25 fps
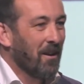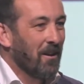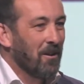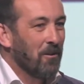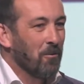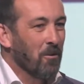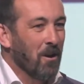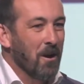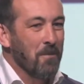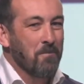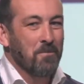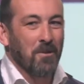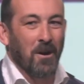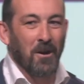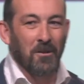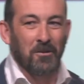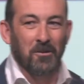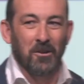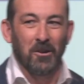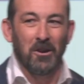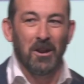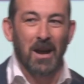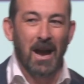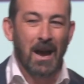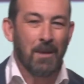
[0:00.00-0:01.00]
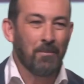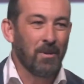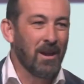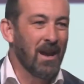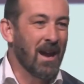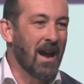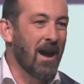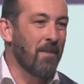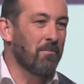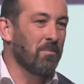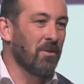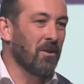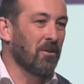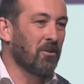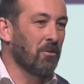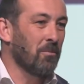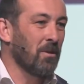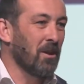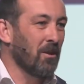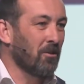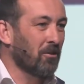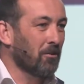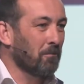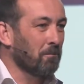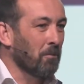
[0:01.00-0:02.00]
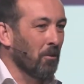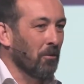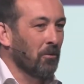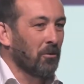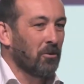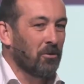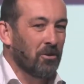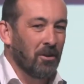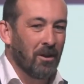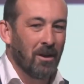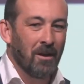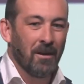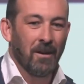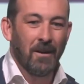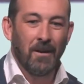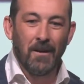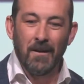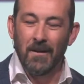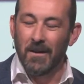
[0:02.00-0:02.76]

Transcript: UiPath couldn't be happier to be a sponsor